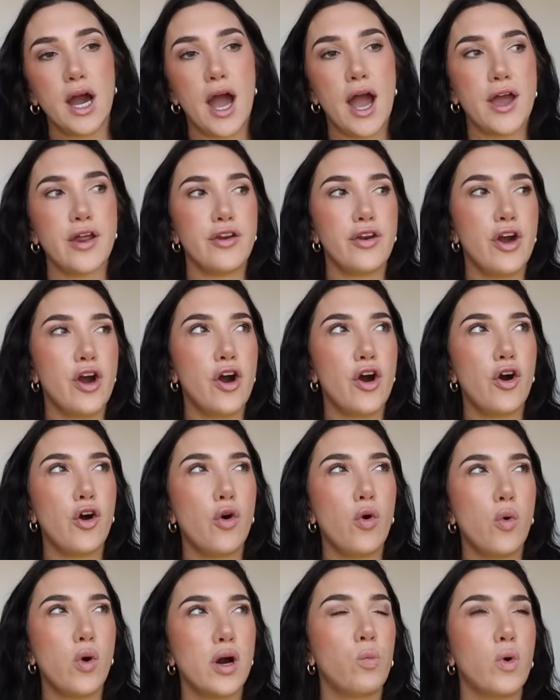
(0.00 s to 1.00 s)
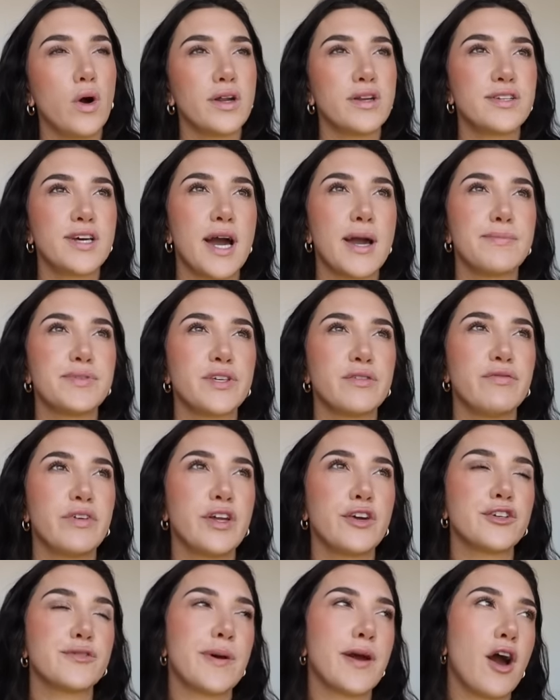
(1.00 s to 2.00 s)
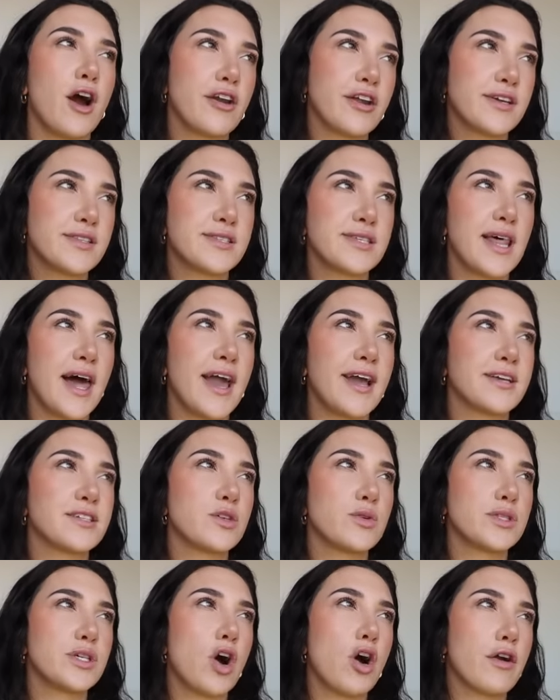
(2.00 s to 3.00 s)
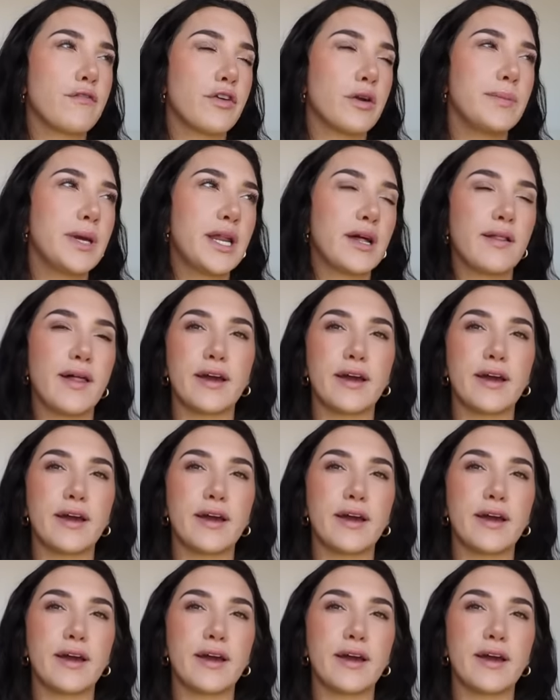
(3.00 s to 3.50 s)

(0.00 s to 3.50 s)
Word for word: I know what types of videos my audience likes, so it's hard for me to